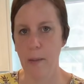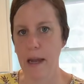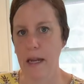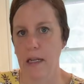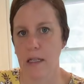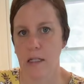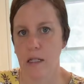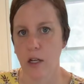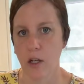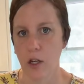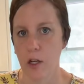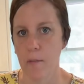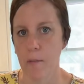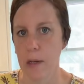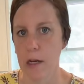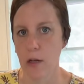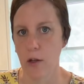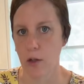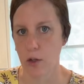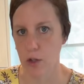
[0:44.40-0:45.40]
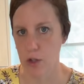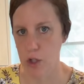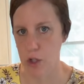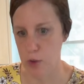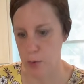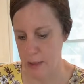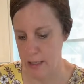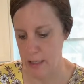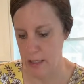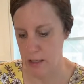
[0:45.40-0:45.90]
make us a good meal
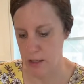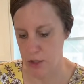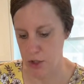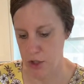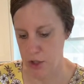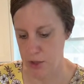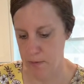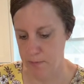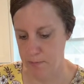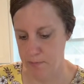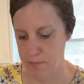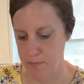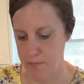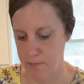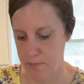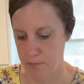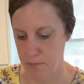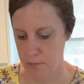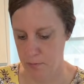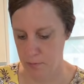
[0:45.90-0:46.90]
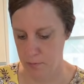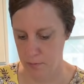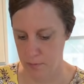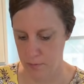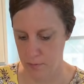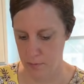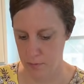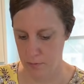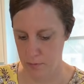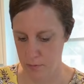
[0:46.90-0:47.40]
or 2 each.
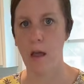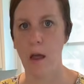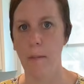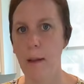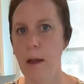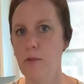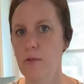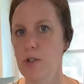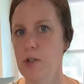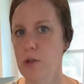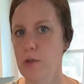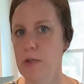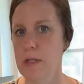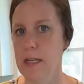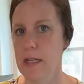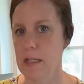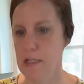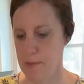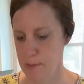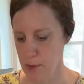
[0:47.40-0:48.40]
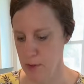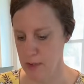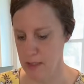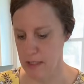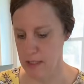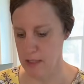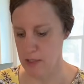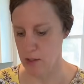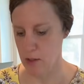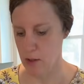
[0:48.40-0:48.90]
About 2 teaspoons
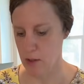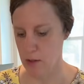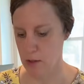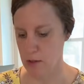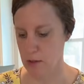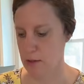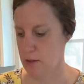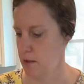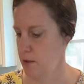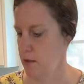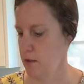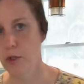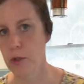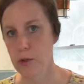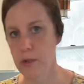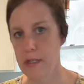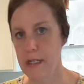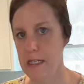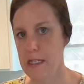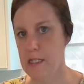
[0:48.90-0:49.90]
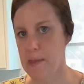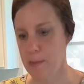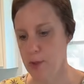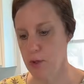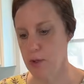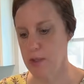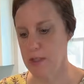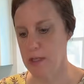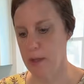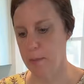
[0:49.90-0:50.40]
of salt, 2
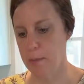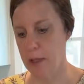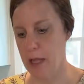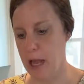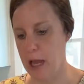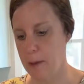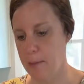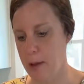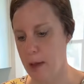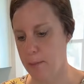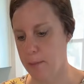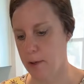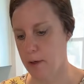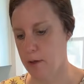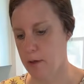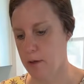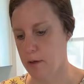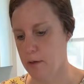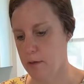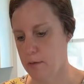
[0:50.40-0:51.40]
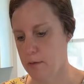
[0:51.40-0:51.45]
teaspoons of black pepper,